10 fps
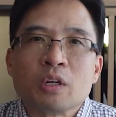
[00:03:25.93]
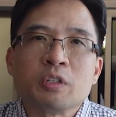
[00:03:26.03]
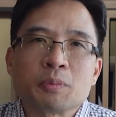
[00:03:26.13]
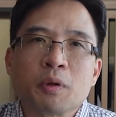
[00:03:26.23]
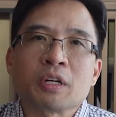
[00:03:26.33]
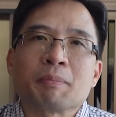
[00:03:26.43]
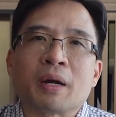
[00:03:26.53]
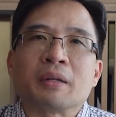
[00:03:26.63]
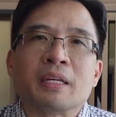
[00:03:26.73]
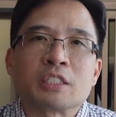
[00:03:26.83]
We spoke
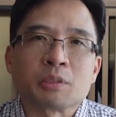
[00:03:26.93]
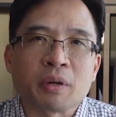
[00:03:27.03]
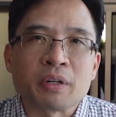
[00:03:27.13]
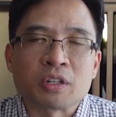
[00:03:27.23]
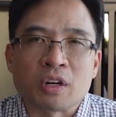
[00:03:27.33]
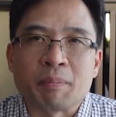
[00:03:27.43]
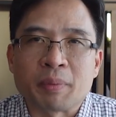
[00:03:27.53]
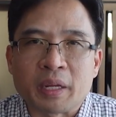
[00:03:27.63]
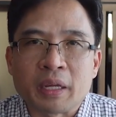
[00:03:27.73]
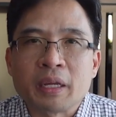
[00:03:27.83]
about its parent
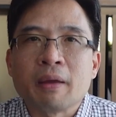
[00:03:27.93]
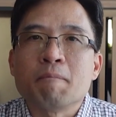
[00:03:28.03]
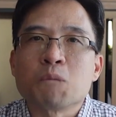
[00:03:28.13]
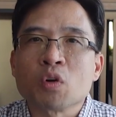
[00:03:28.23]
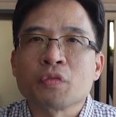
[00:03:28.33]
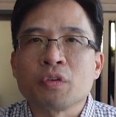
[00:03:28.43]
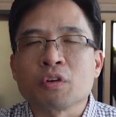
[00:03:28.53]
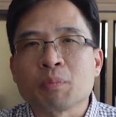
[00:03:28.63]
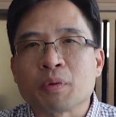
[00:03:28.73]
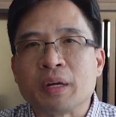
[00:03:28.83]
company, Brookfield
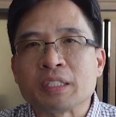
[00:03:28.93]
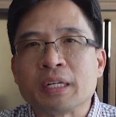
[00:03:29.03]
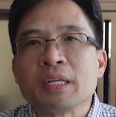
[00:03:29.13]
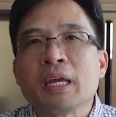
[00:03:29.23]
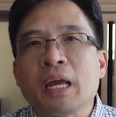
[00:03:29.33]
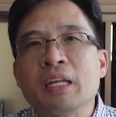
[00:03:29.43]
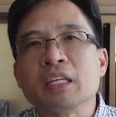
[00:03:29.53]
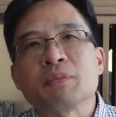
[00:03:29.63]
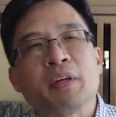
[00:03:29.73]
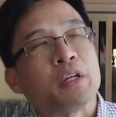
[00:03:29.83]
Corporation, in
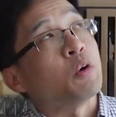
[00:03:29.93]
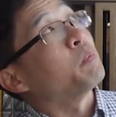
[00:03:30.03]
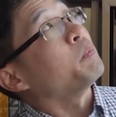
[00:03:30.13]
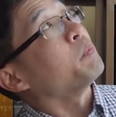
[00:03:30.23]
this video.